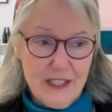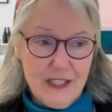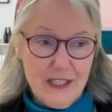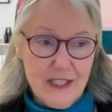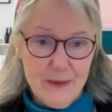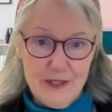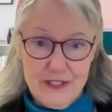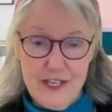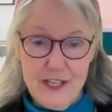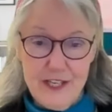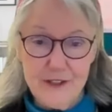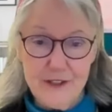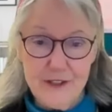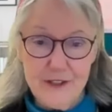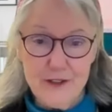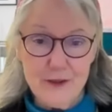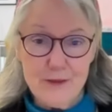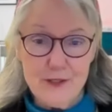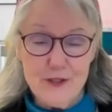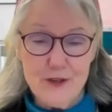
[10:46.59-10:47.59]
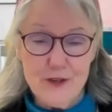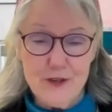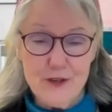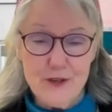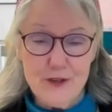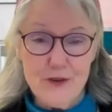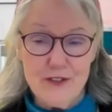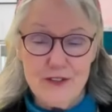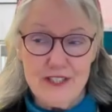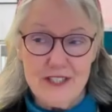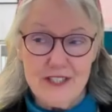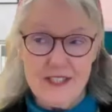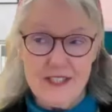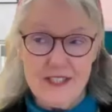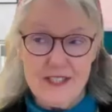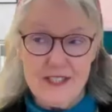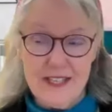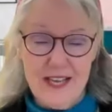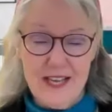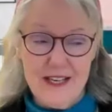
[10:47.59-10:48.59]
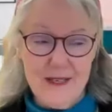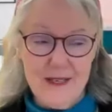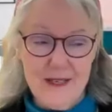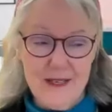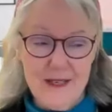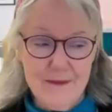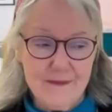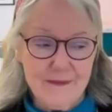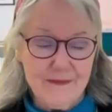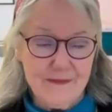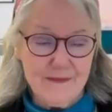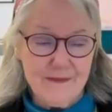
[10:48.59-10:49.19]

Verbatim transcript: and when the tantrum is over, to say,